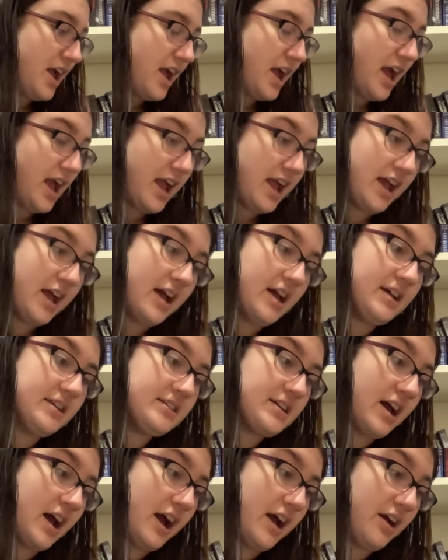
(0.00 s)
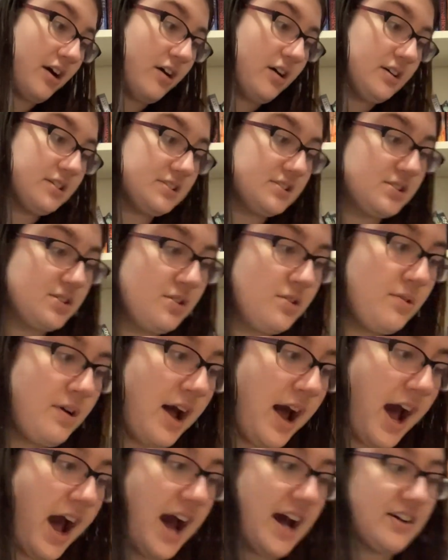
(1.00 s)
And I also
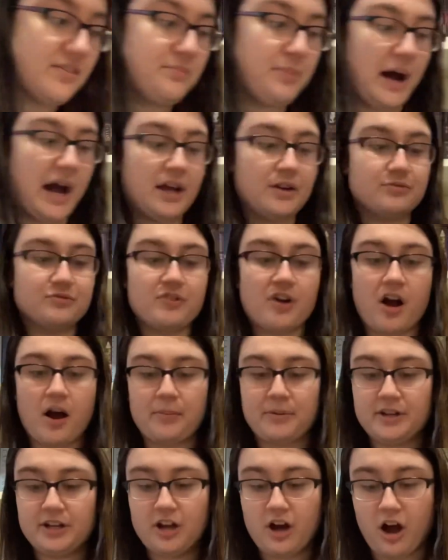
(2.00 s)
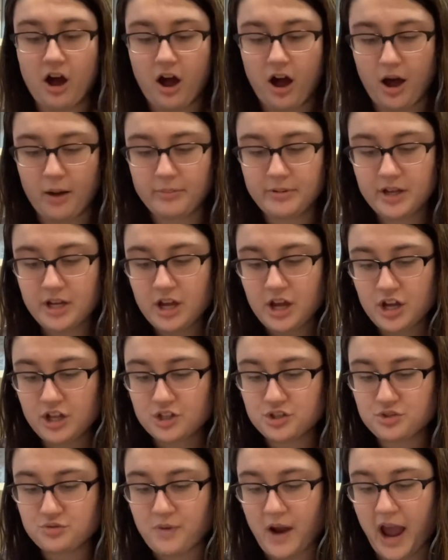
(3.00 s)
have by Robin Hobb,
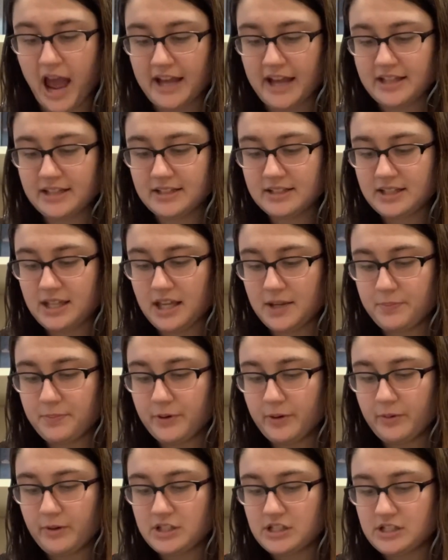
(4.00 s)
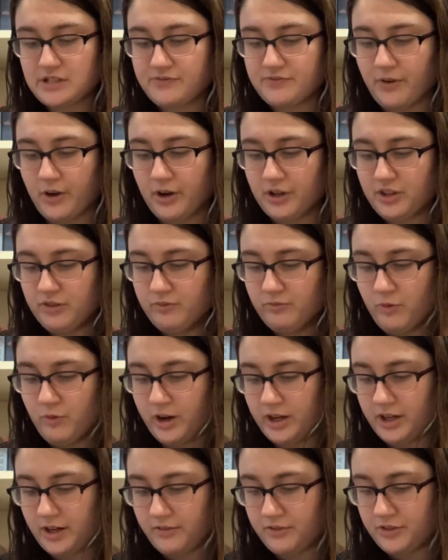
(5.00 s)
Dragon Keeper, which is volume
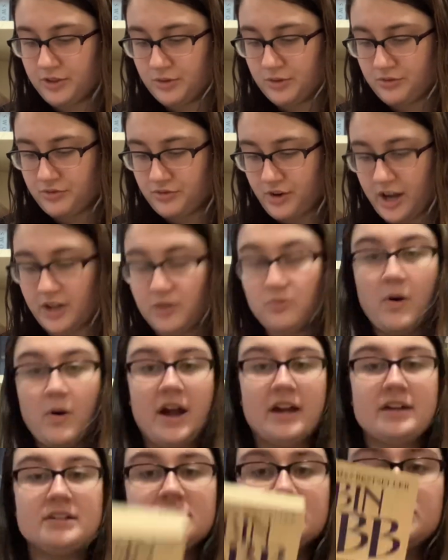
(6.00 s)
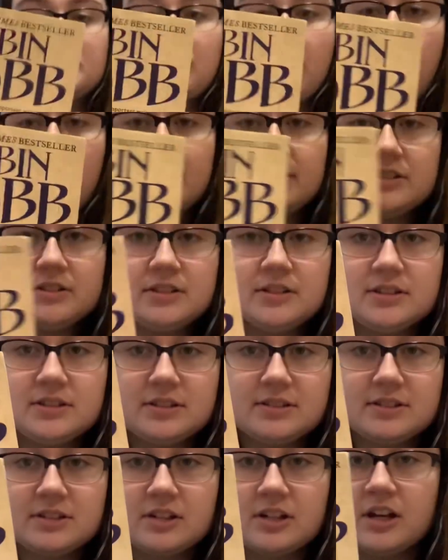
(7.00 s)
one of the Rainwilds
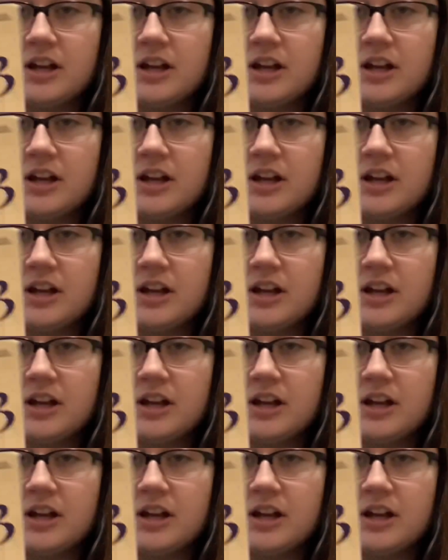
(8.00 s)
Chronicles.